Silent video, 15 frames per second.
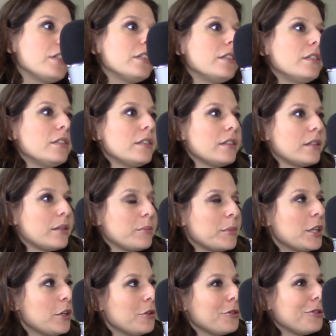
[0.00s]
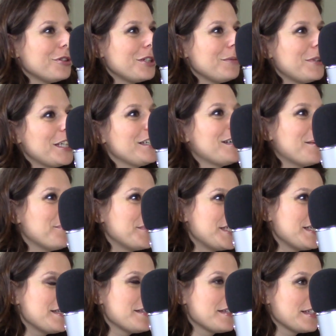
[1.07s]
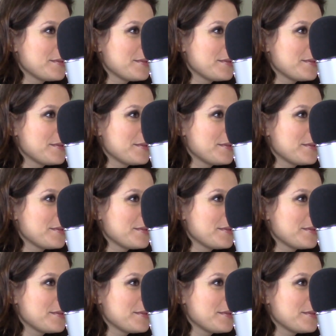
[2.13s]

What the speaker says: and the only way companies,